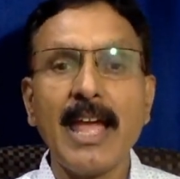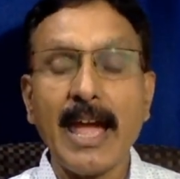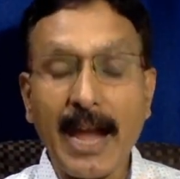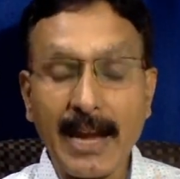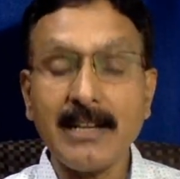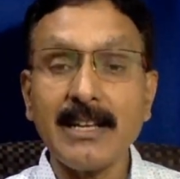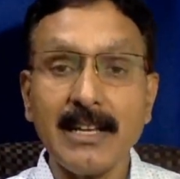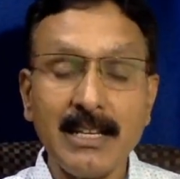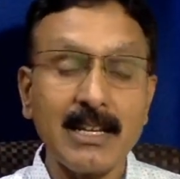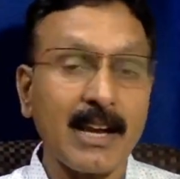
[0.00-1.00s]
and
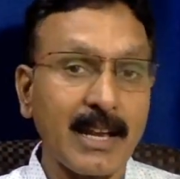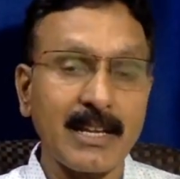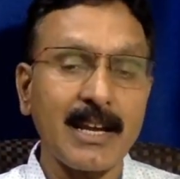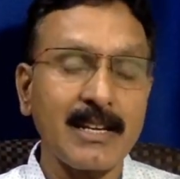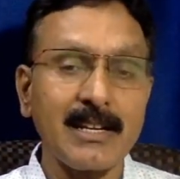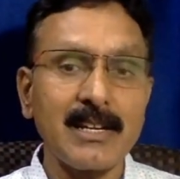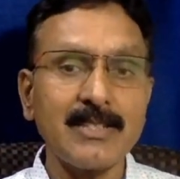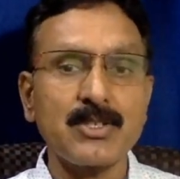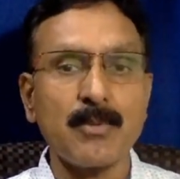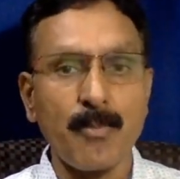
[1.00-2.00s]
in concurrent
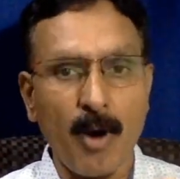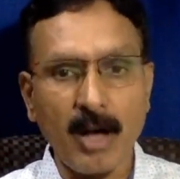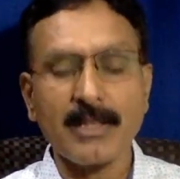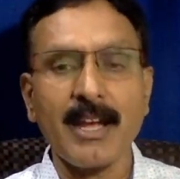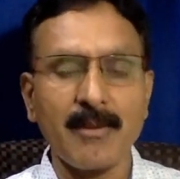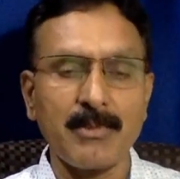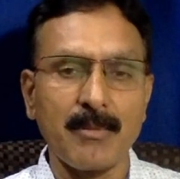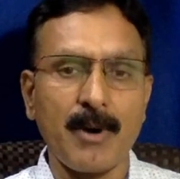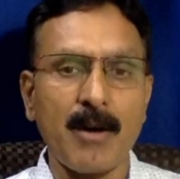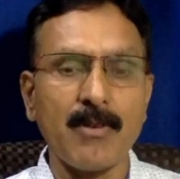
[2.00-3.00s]
list, both have the
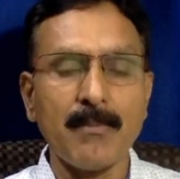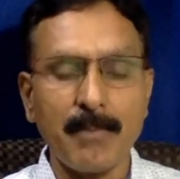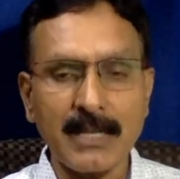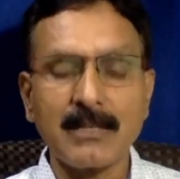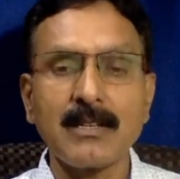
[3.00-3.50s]
power, but